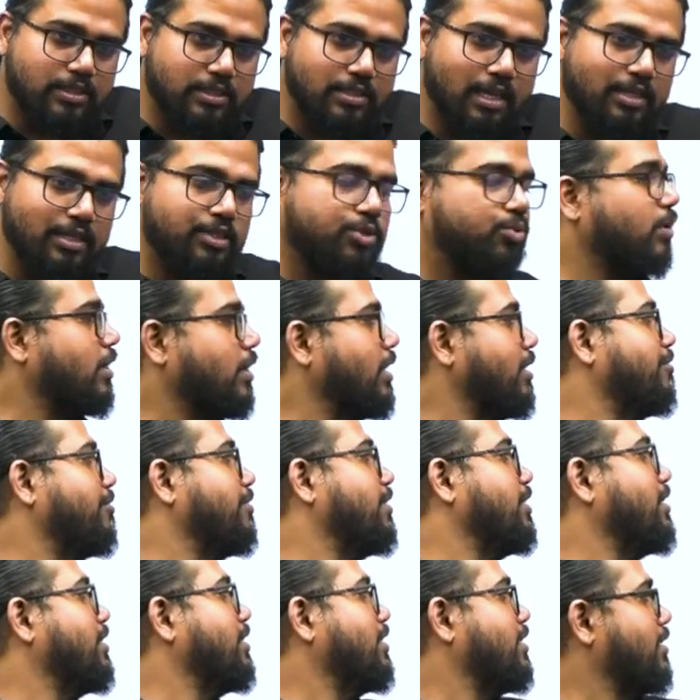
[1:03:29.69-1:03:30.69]
That's why
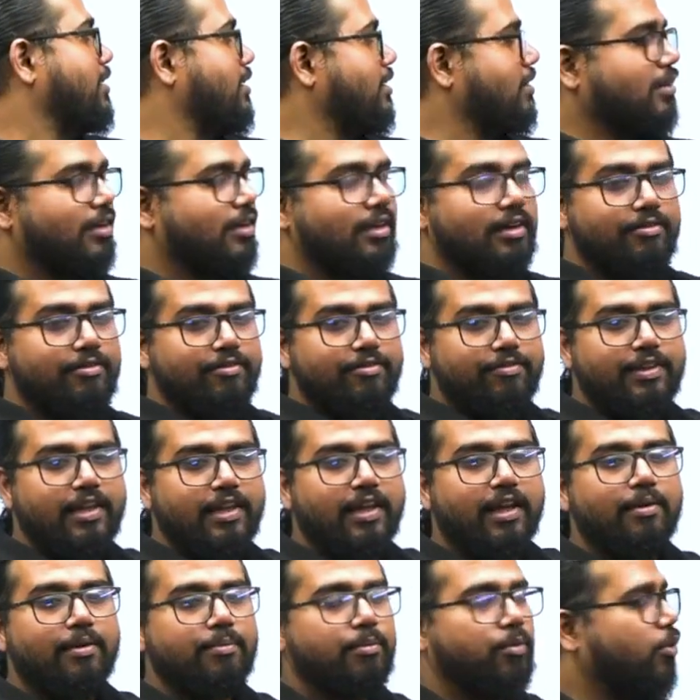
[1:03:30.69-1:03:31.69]
we
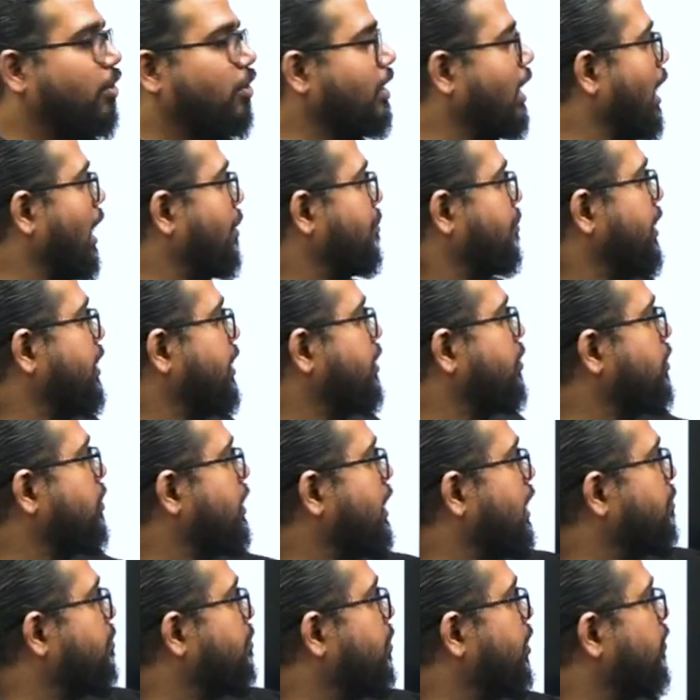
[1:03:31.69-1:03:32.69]
are more happy to
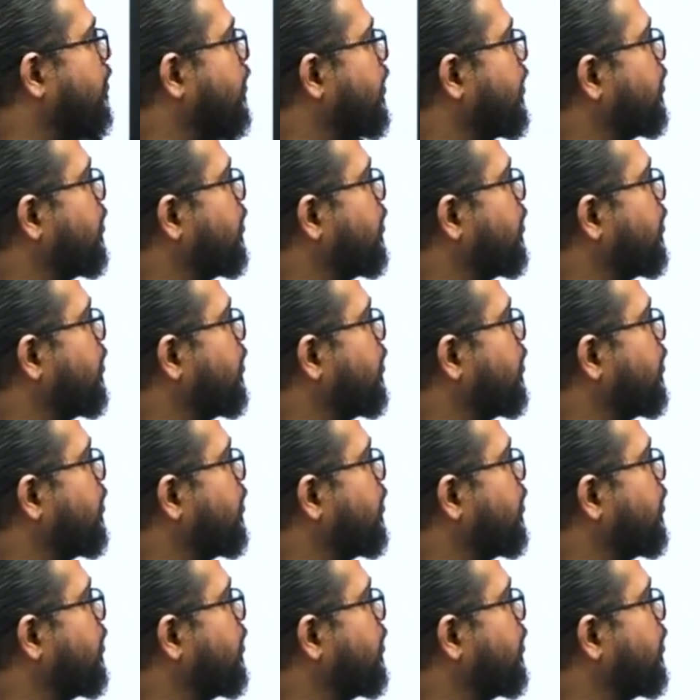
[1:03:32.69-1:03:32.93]
keep our